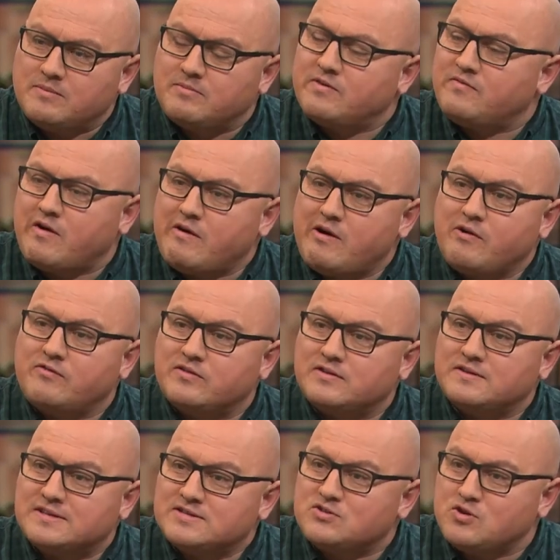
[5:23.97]
but very
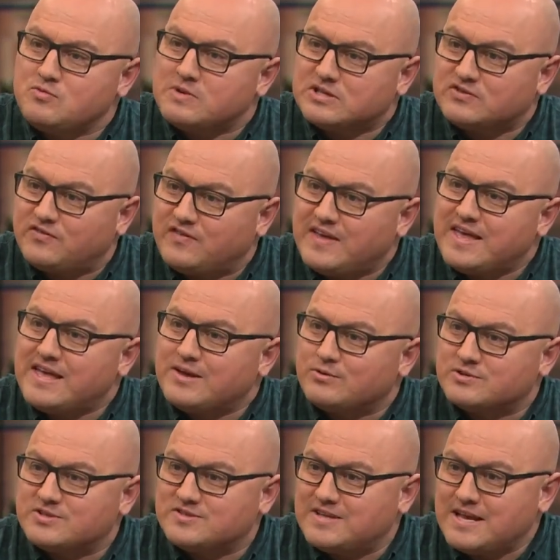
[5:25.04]
often there's too much fear
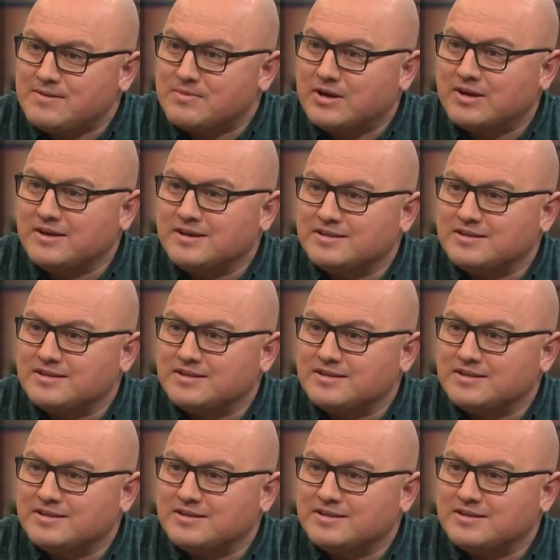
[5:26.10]
or stigma